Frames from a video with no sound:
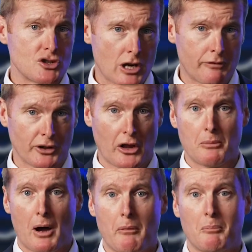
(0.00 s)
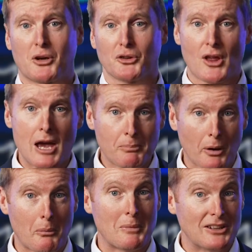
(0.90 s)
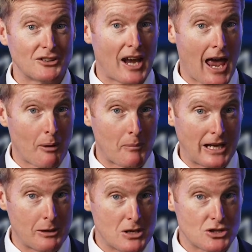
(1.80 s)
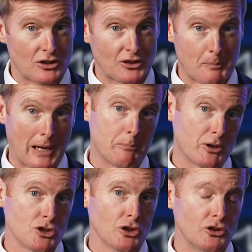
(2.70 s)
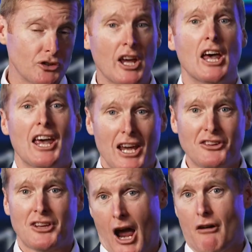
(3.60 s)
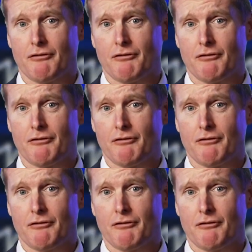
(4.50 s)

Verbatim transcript: Chevron at the moment because their problem isn't how many emissions are being produced, it's how